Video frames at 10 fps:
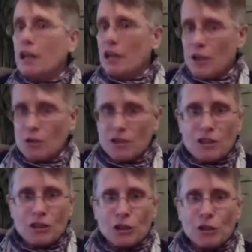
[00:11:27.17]
here's the
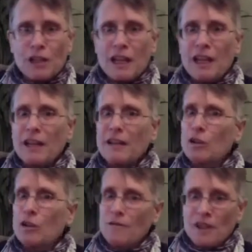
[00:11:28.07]
journey, go
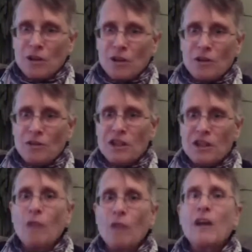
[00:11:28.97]
figure it out
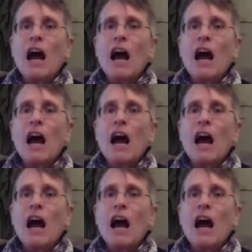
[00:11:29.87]
yourself.